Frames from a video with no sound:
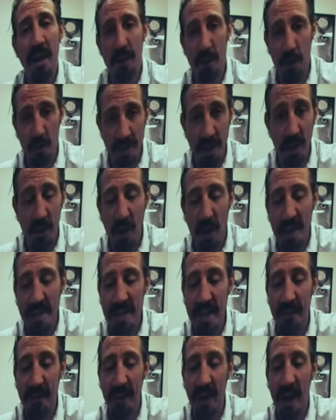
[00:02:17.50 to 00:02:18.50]
There was another
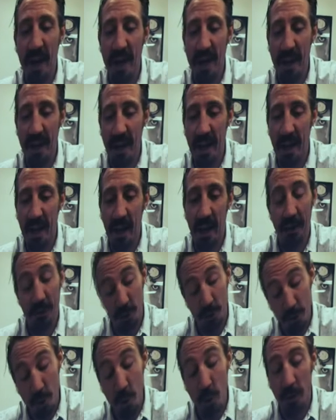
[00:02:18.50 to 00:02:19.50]
SF guy.
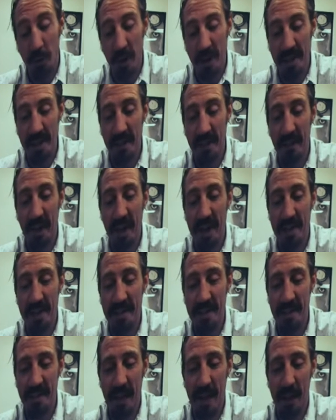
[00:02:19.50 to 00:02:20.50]
There were two other SF
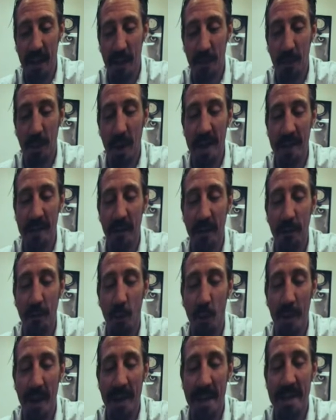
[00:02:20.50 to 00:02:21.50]
guys that comprised of the
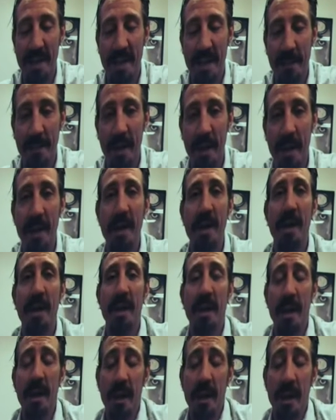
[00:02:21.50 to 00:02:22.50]
4-man team.
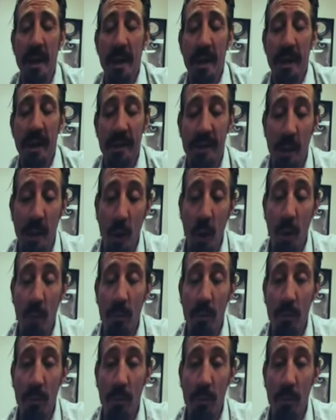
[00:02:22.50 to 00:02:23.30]
So